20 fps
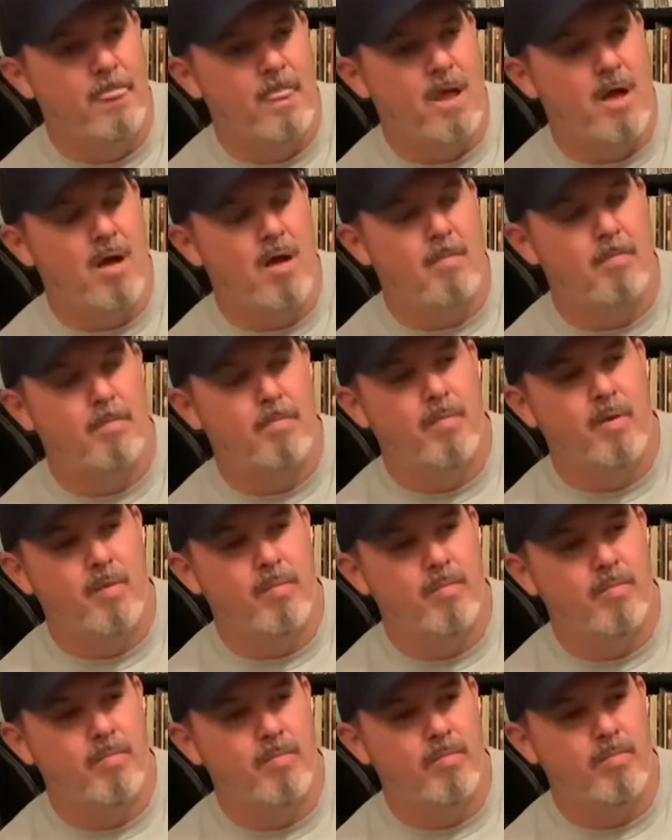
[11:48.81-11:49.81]

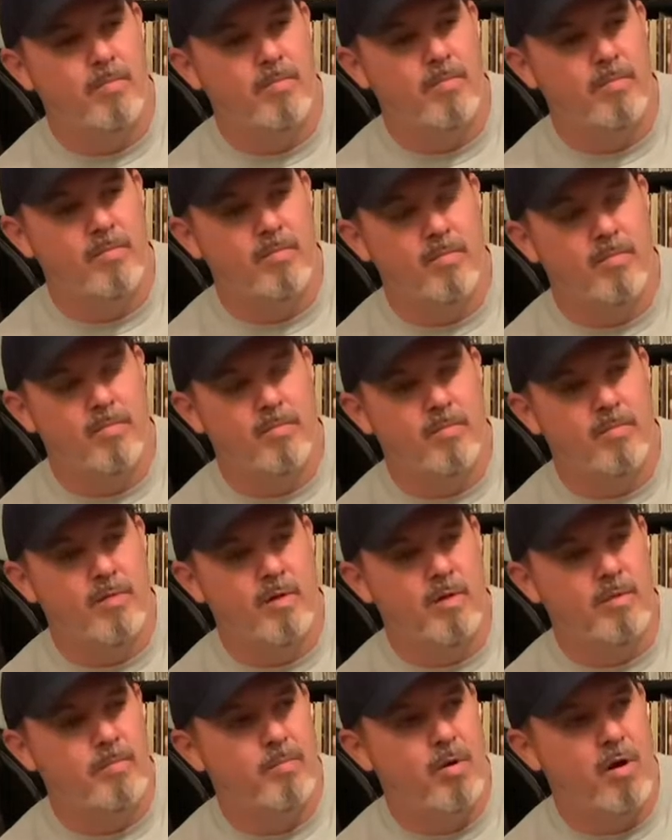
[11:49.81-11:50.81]

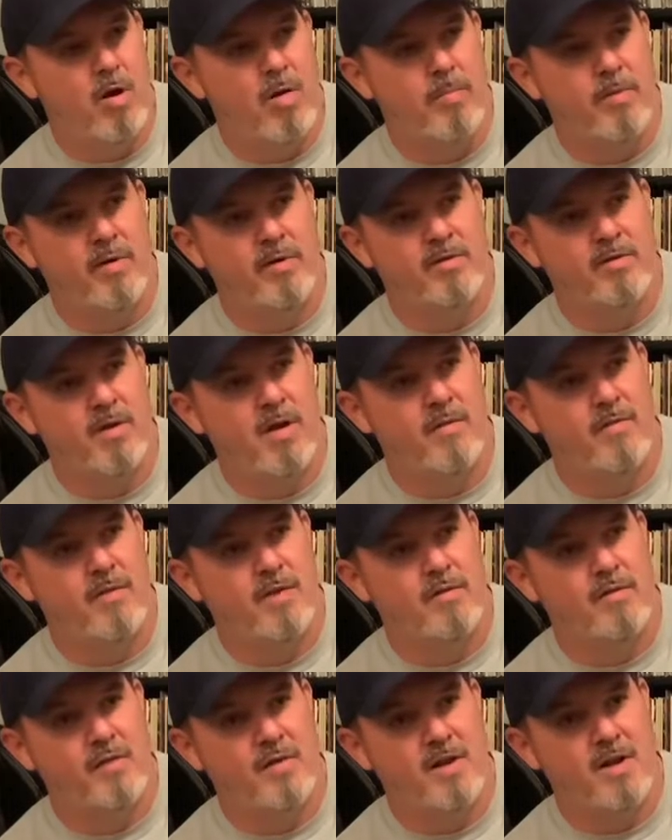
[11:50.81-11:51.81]
the purpose of
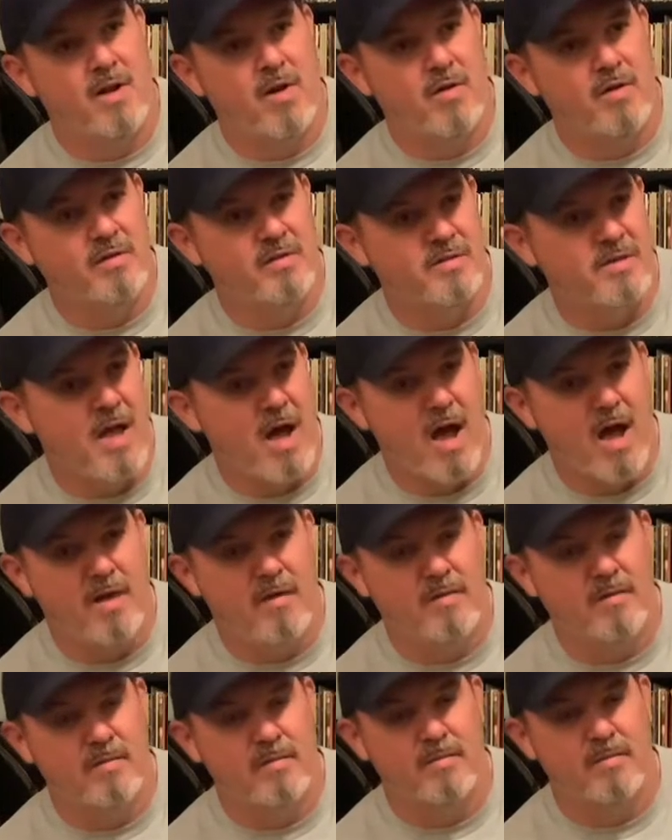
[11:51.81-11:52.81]
this video is
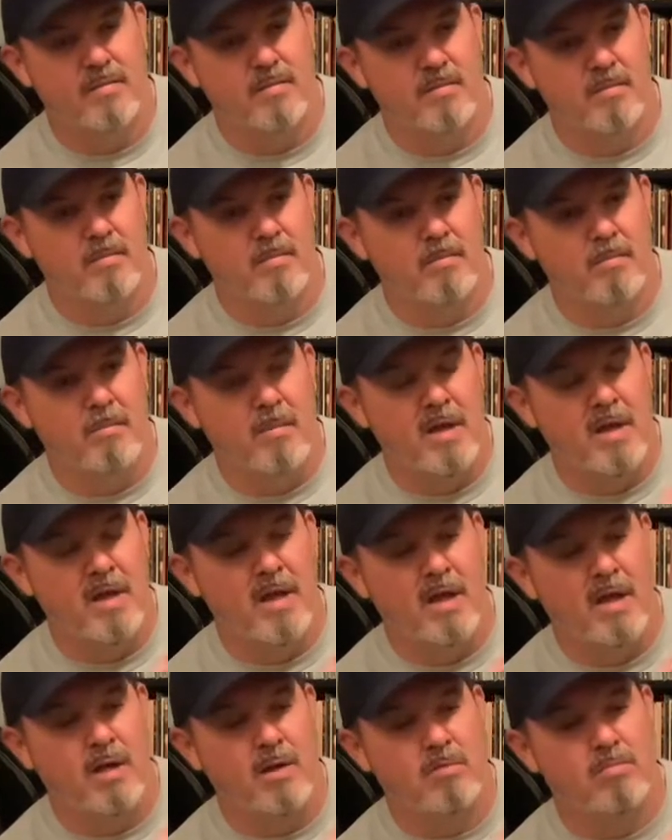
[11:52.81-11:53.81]
not
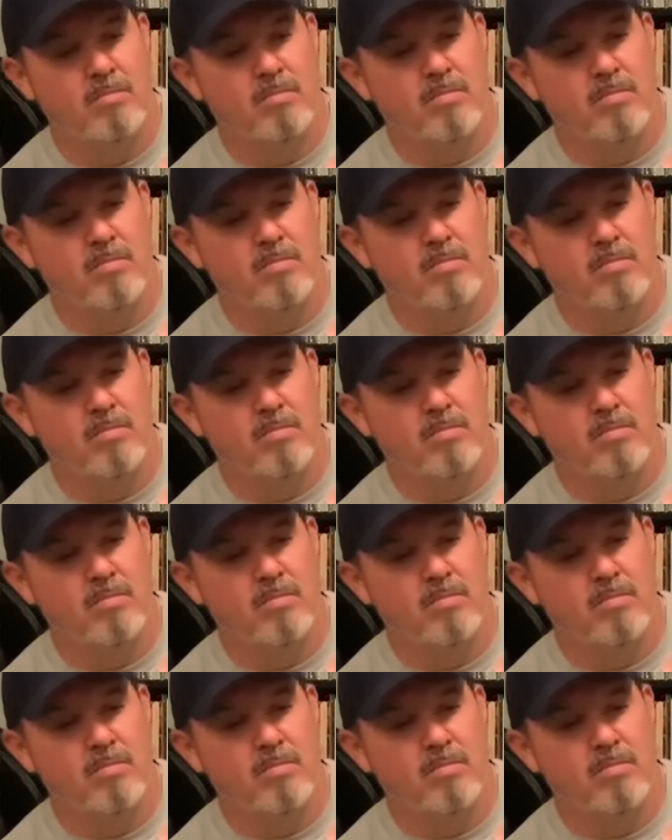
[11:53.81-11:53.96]
me